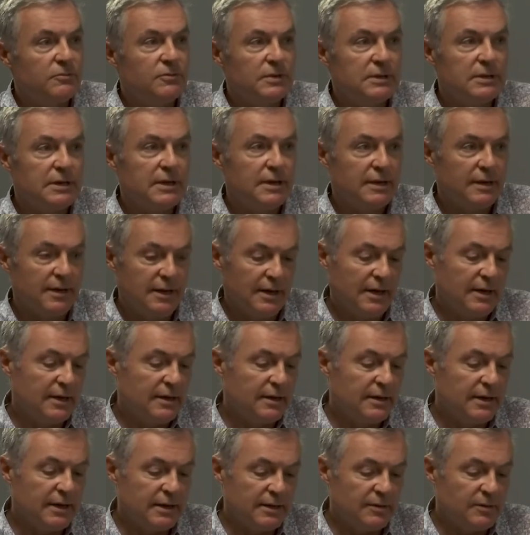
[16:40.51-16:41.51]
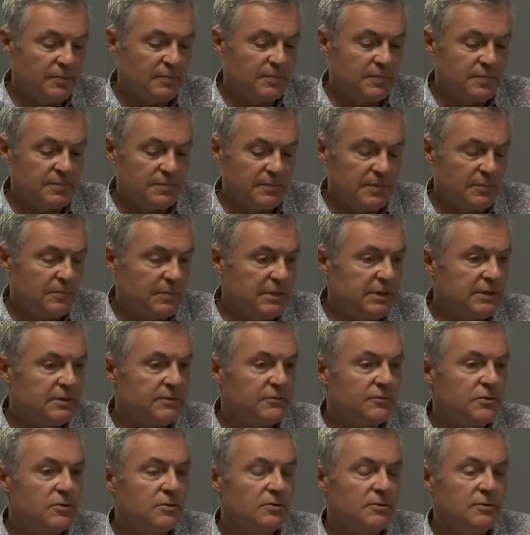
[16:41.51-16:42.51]
When I get a piece
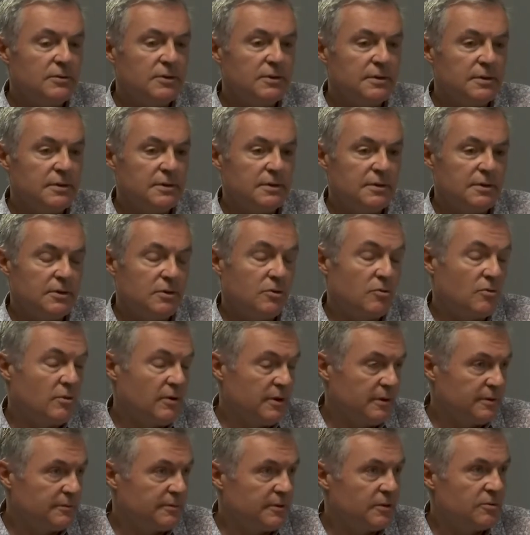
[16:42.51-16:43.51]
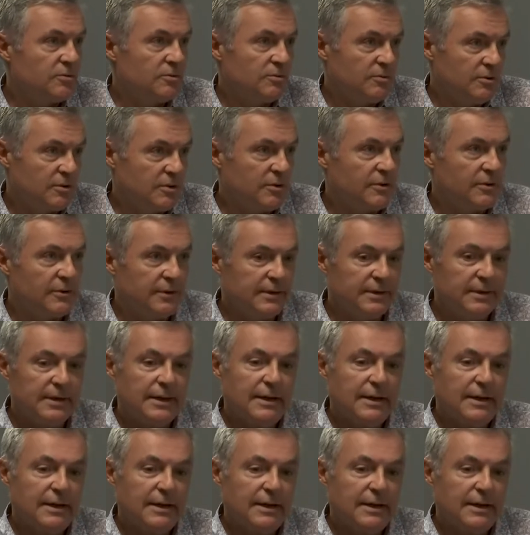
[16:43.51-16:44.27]
of gold, a gold coin,